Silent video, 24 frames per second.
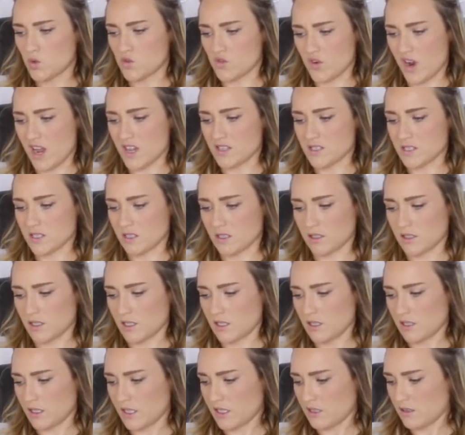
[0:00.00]

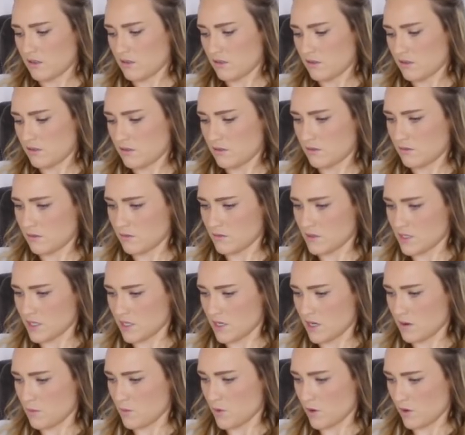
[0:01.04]
drastically. Like, what was
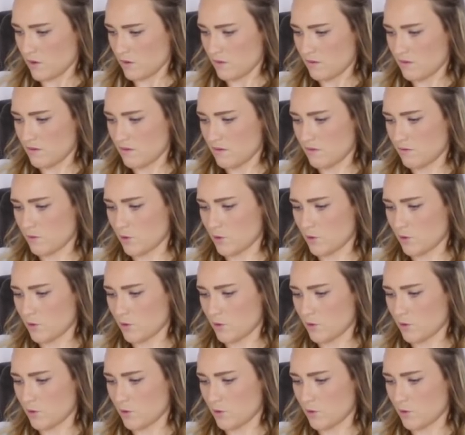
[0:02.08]
the number?